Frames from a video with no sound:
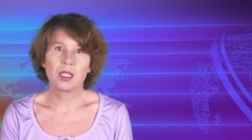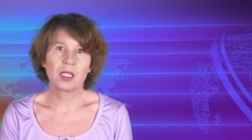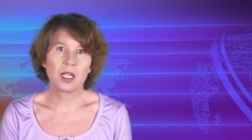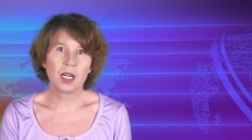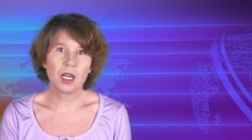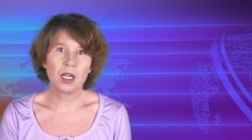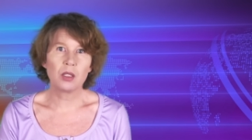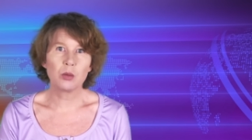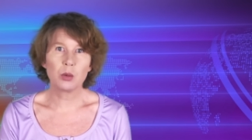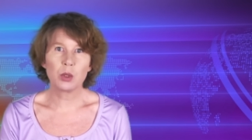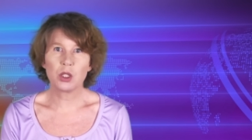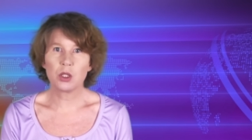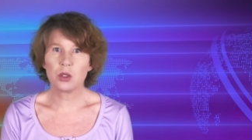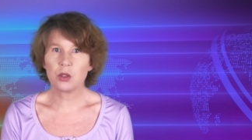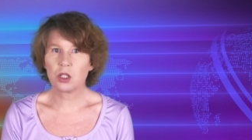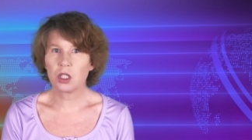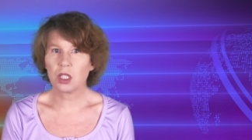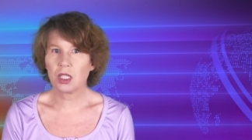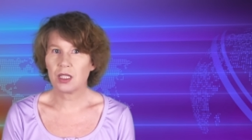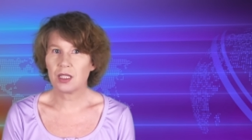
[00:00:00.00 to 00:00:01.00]
Carbon
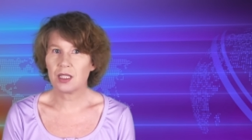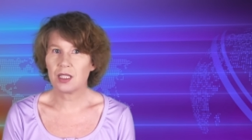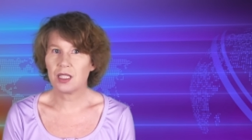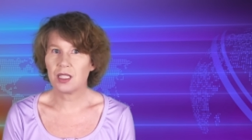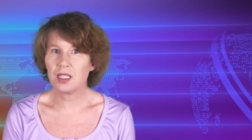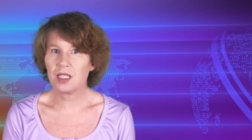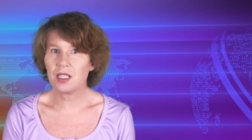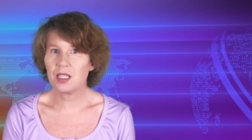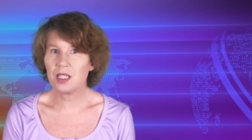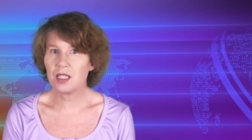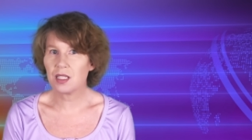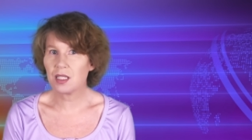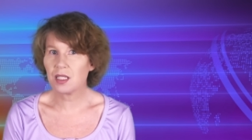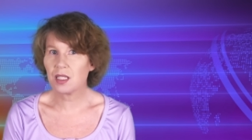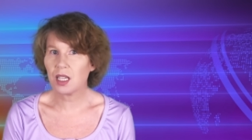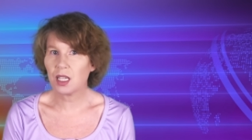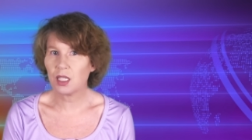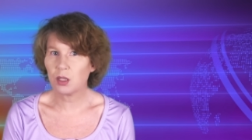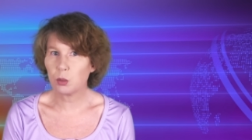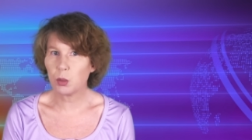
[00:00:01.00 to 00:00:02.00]
neutrality isn't
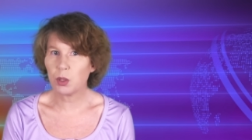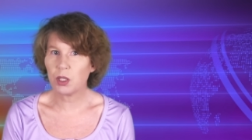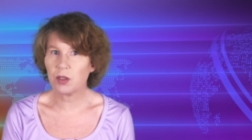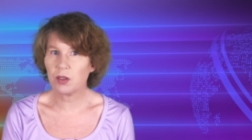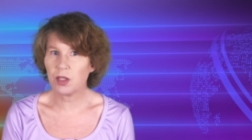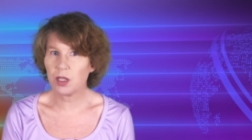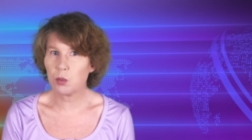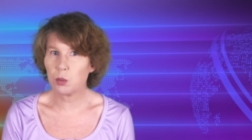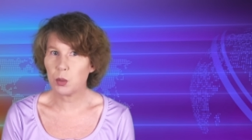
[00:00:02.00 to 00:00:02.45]
helping their